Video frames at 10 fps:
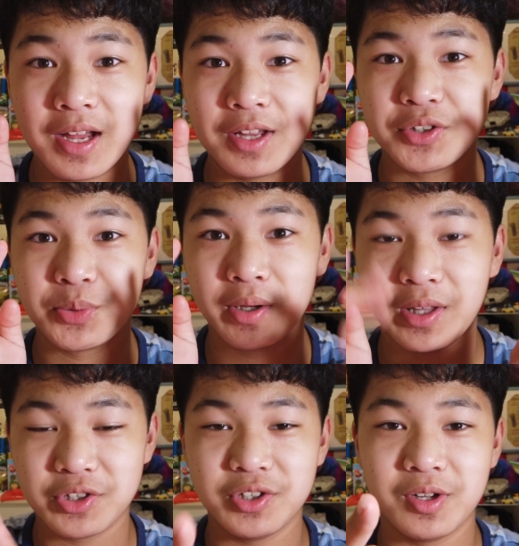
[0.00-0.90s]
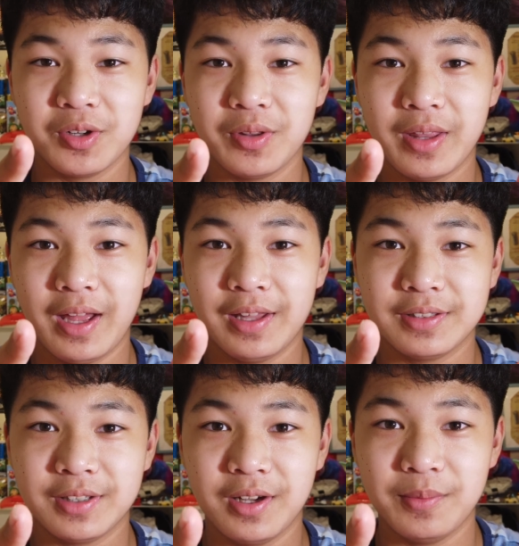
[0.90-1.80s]
I just want to let you know that
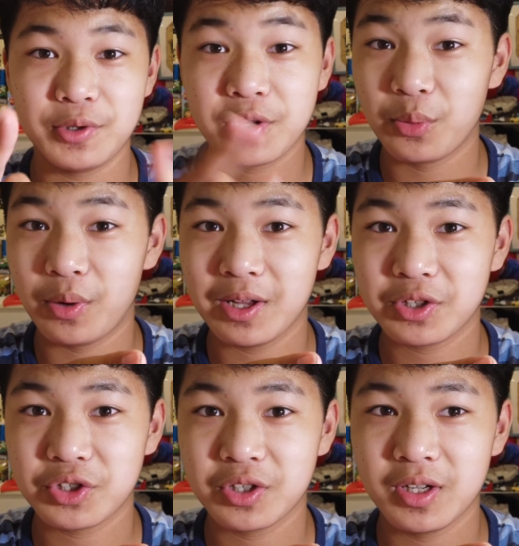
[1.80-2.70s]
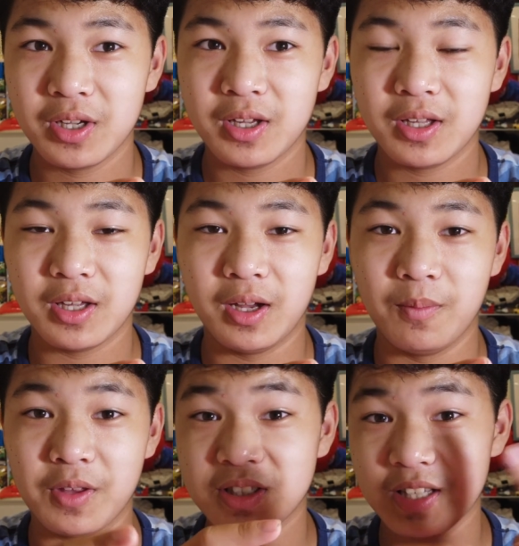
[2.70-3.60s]
um, you can watch um,
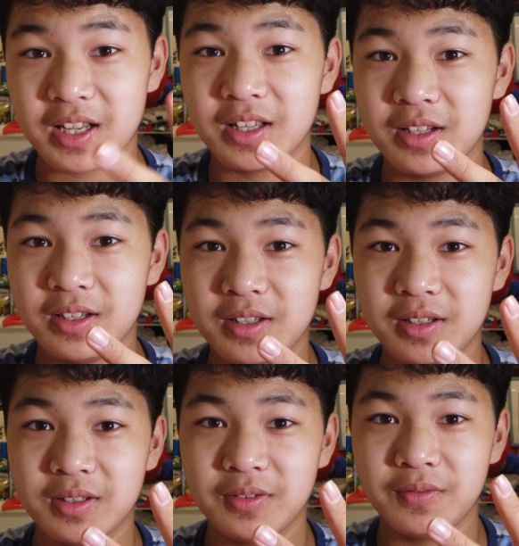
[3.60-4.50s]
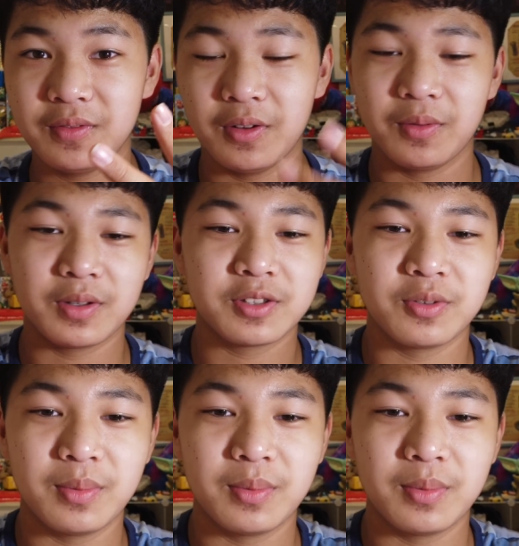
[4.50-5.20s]
the second. No, that's so